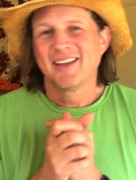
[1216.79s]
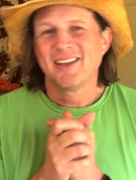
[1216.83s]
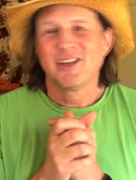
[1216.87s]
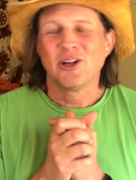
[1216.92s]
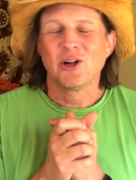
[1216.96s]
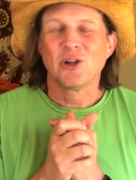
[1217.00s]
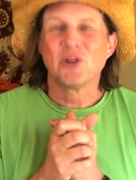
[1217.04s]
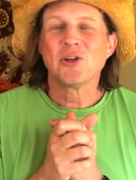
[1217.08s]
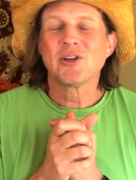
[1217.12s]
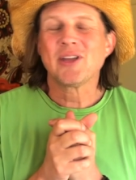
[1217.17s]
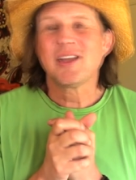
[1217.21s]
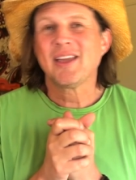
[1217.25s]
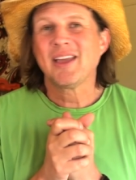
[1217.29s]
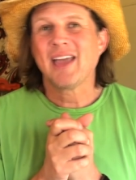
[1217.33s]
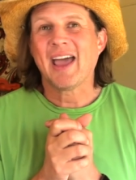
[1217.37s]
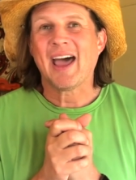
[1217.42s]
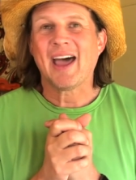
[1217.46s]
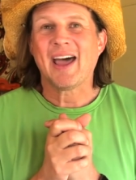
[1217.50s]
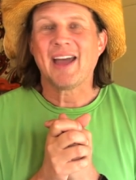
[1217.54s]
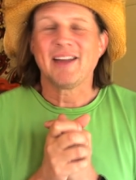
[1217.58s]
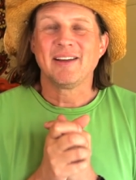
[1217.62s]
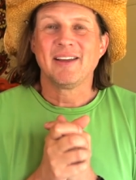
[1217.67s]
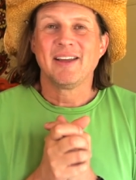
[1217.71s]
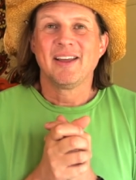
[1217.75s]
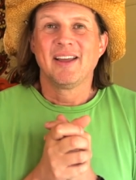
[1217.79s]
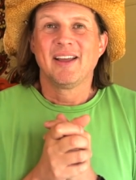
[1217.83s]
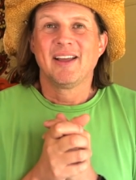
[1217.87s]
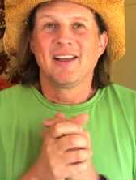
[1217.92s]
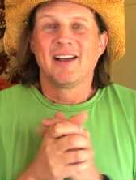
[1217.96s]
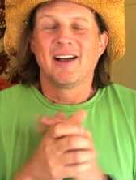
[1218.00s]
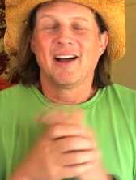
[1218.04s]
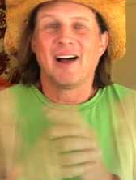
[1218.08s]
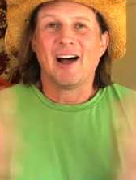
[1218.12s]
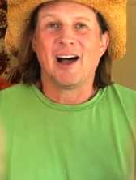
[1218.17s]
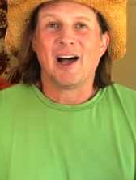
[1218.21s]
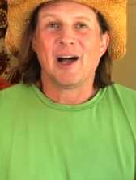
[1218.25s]
you know, looking at
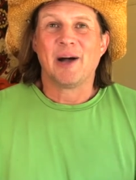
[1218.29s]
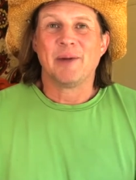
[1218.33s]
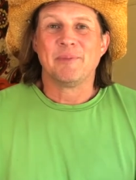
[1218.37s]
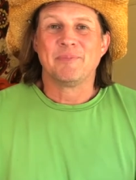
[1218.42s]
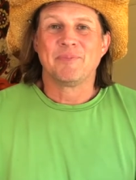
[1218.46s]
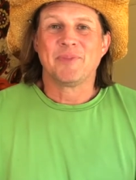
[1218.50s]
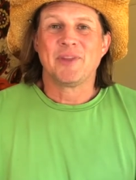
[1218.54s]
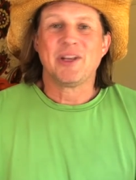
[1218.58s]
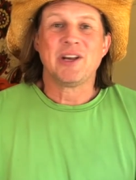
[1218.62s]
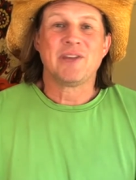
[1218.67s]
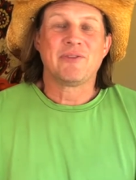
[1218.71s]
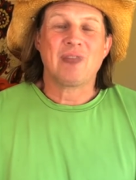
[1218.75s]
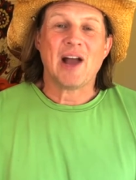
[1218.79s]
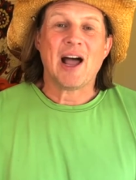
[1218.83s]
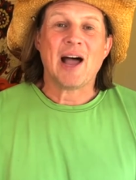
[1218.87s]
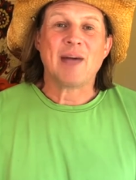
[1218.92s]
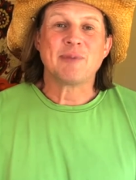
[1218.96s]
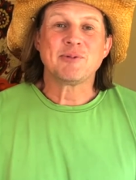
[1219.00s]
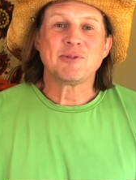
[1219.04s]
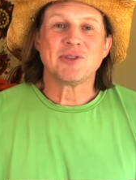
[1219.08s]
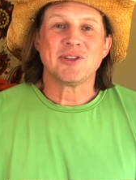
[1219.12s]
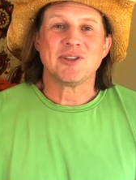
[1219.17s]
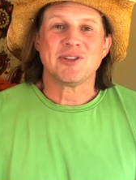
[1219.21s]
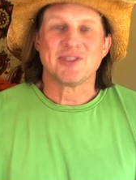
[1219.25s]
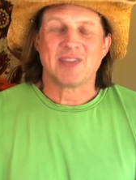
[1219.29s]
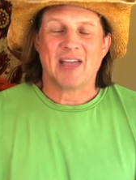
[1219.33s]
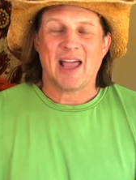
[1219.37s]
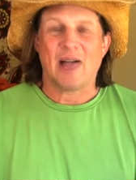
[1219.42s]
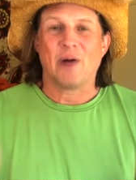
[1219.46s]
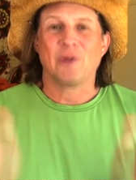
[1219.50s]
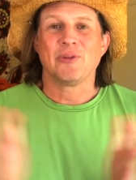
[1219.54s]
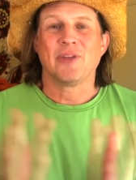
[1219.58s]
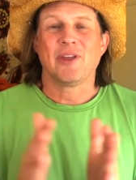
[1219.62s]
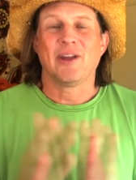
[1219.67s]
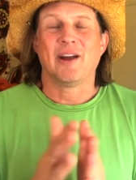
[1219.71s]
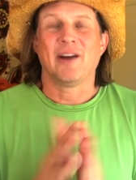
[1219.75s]
um, the different options
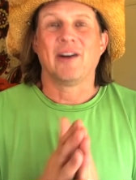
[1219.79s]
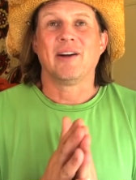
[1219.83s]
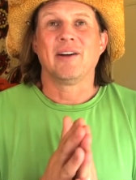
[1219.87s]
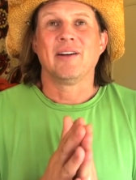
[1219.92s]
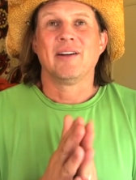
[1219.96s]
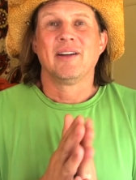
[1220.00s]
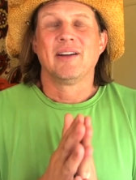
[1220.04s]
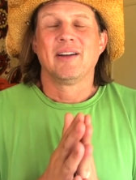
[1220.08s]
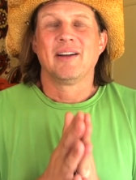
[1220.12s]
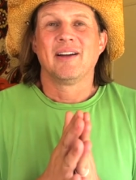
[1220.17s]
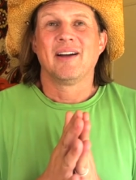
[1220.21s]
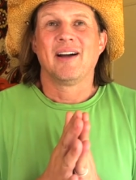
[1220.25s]
out there?